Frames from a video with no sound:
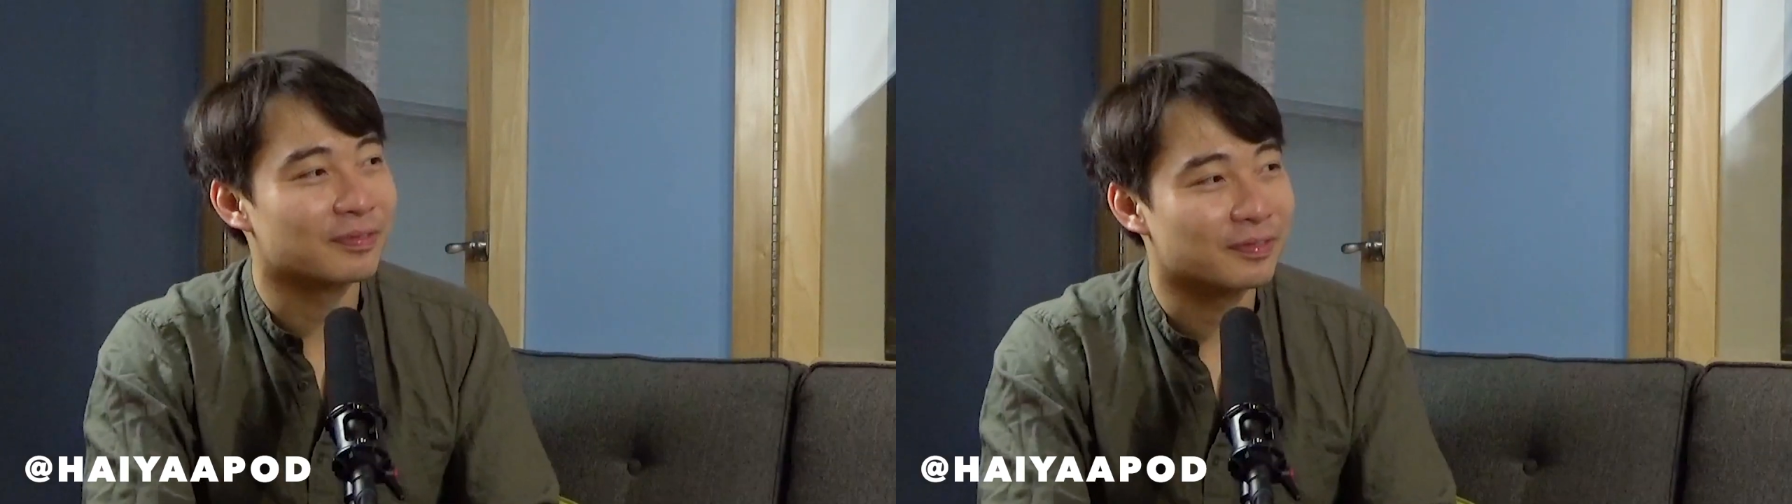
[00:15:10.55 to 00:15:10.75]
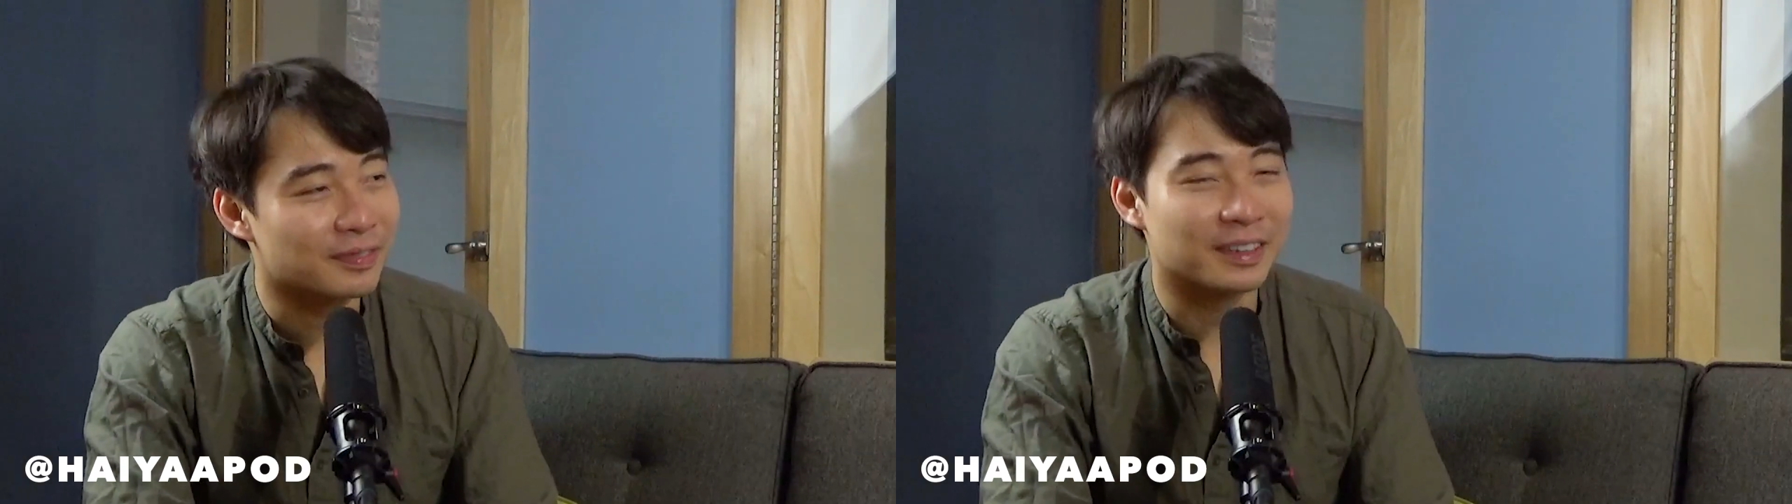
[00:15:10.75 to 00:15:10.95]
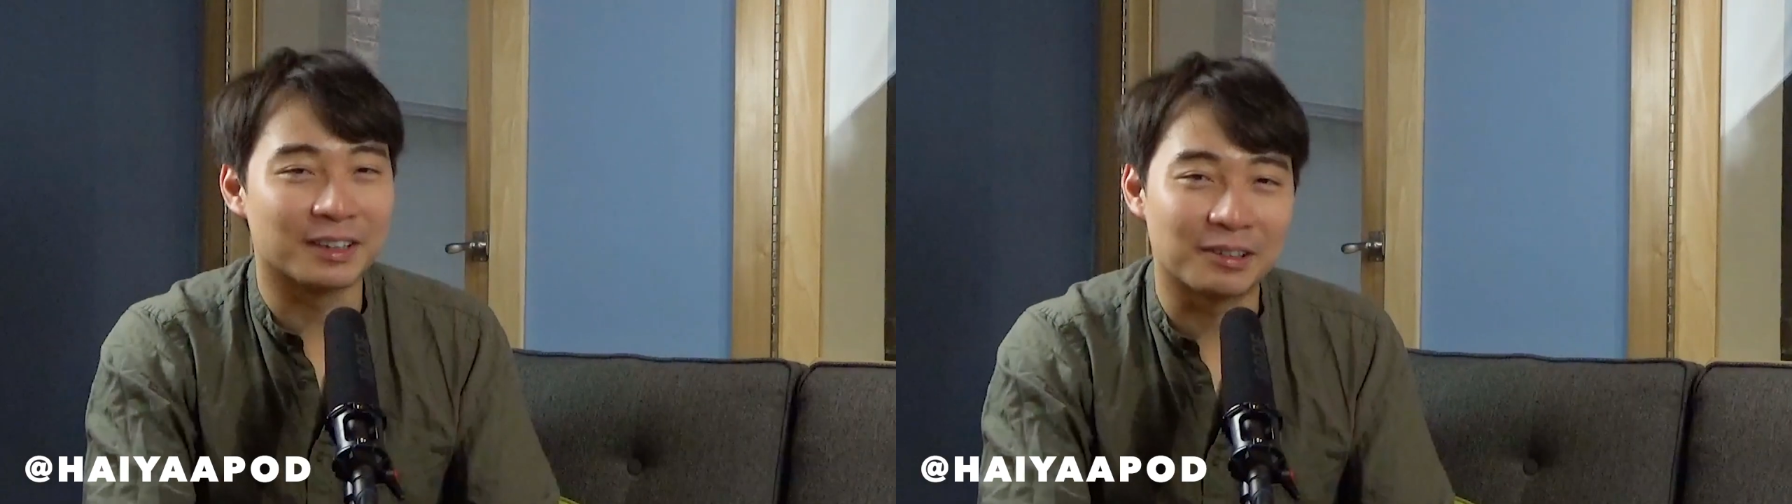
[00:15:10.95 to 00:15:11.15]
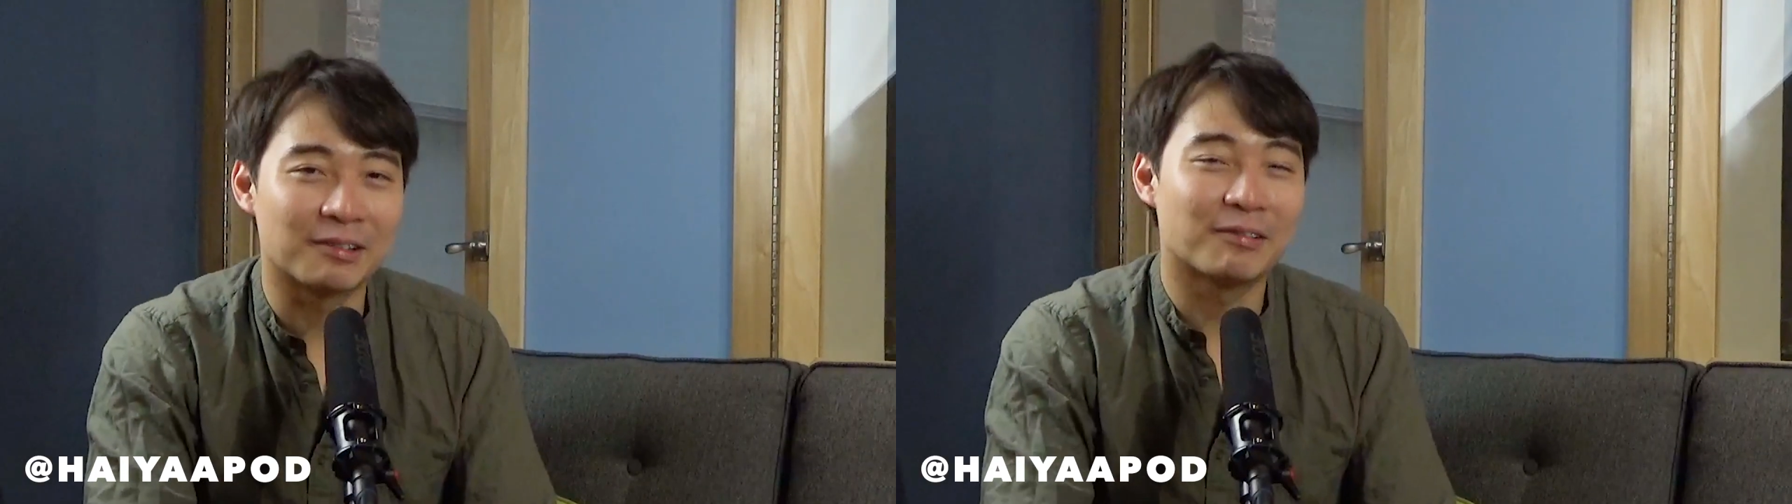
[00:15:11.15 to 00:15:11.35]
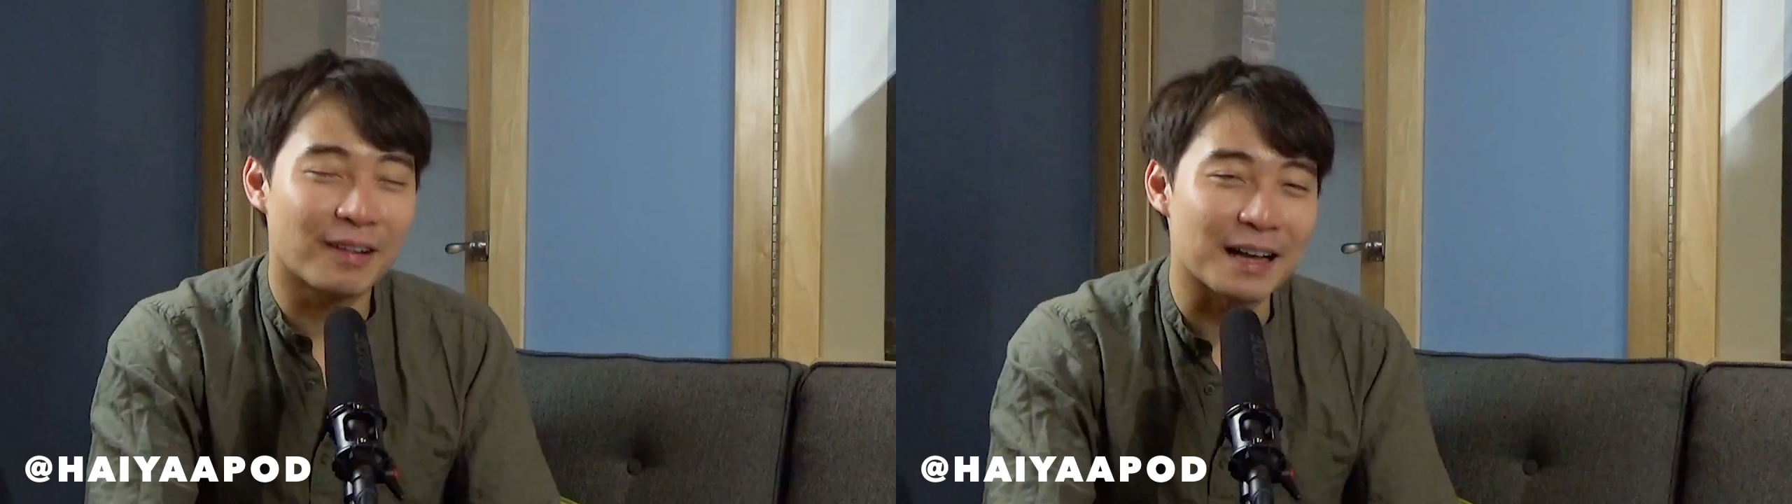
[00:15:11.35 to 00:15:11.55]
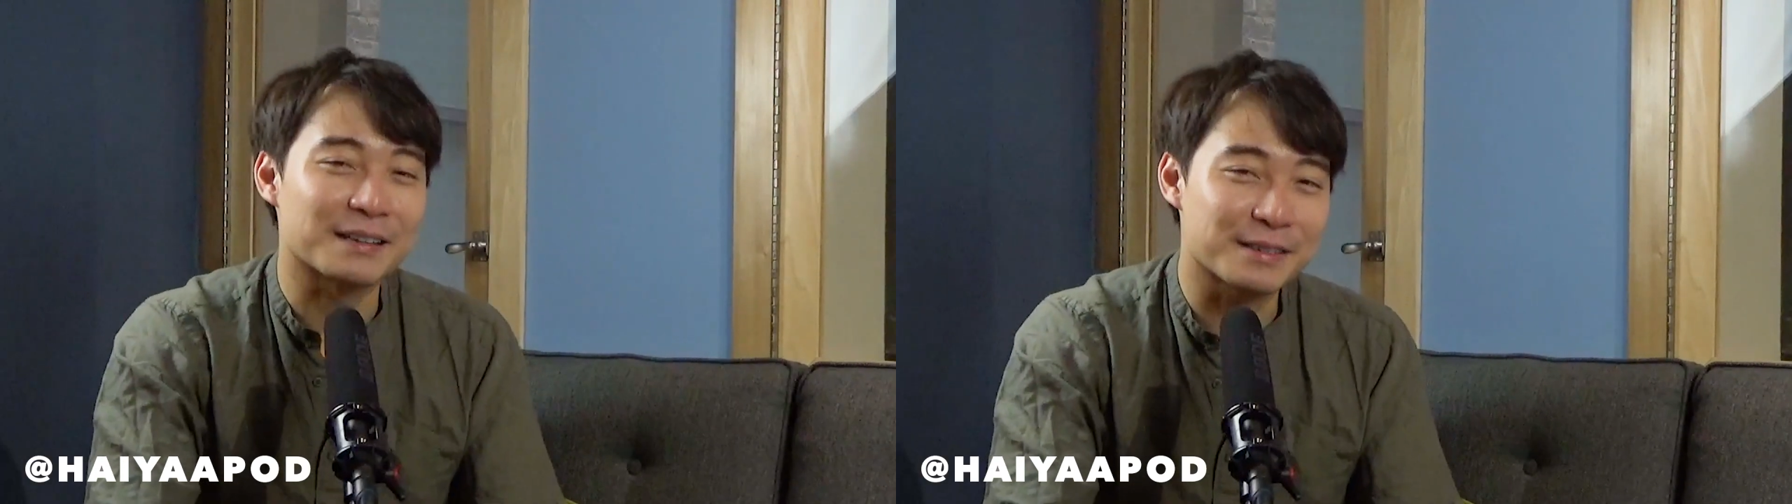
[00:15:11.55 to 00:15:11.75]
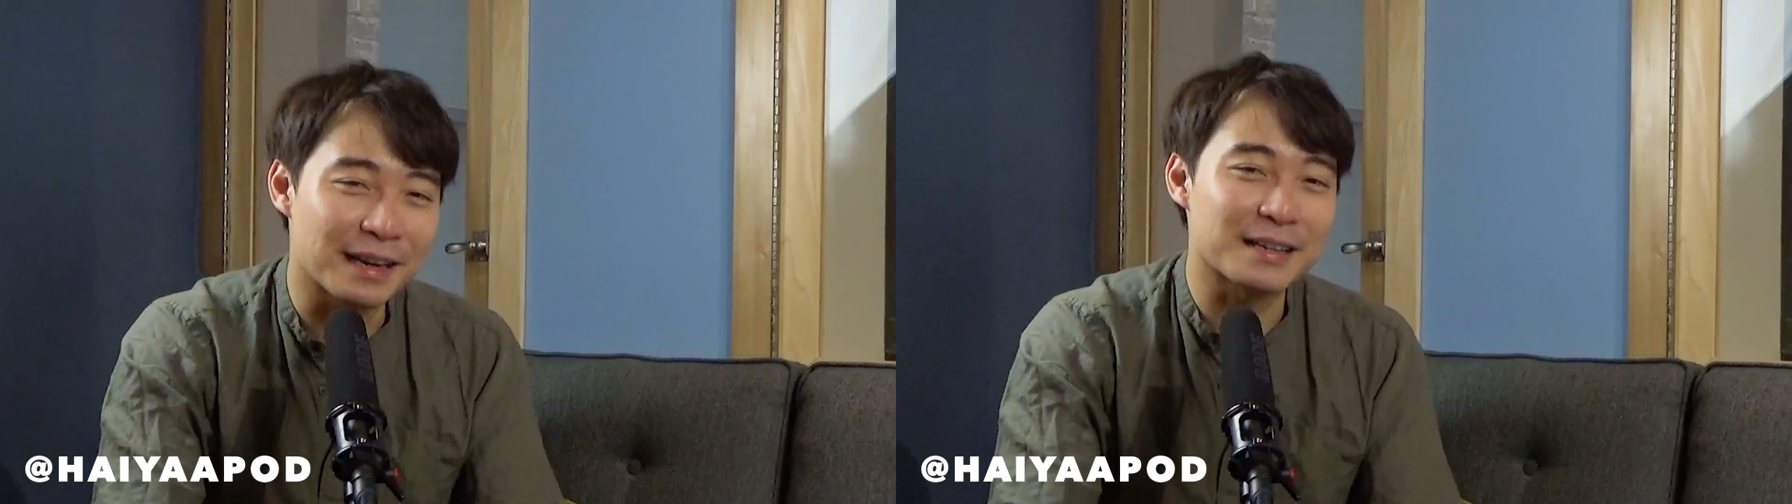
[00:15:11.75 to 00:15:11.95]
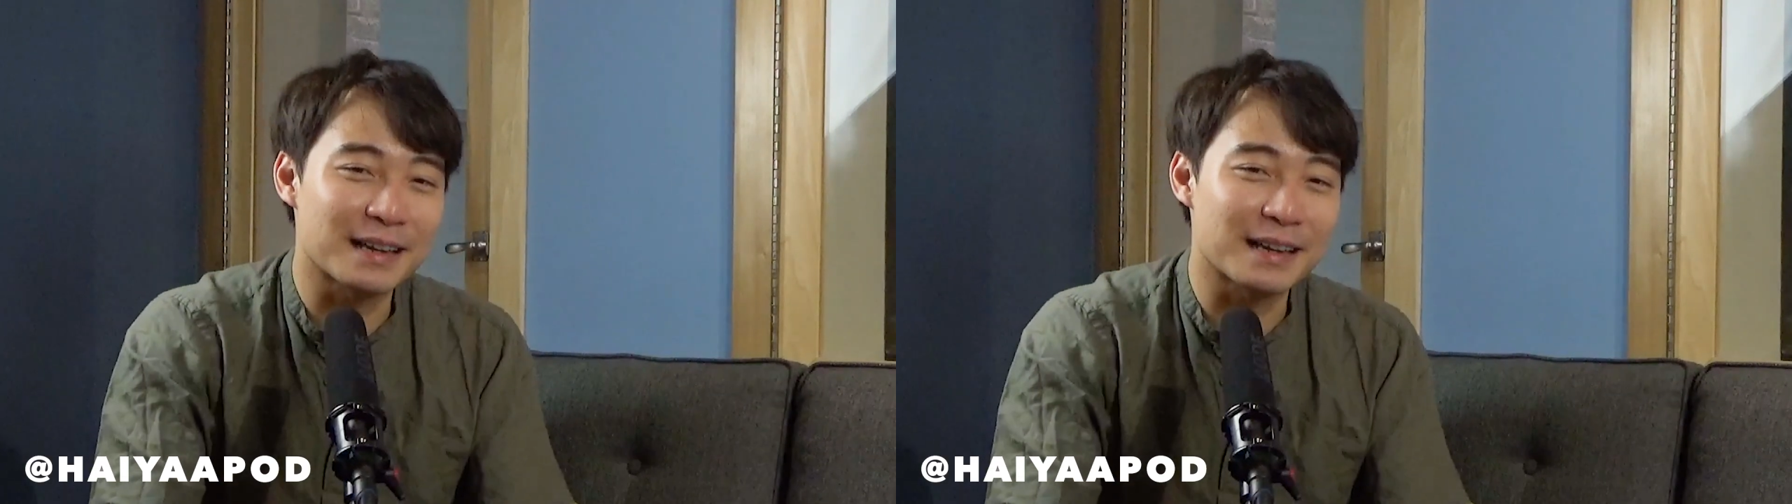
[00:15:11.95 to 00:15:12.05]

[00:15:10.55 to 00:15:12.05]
You know, white. Let,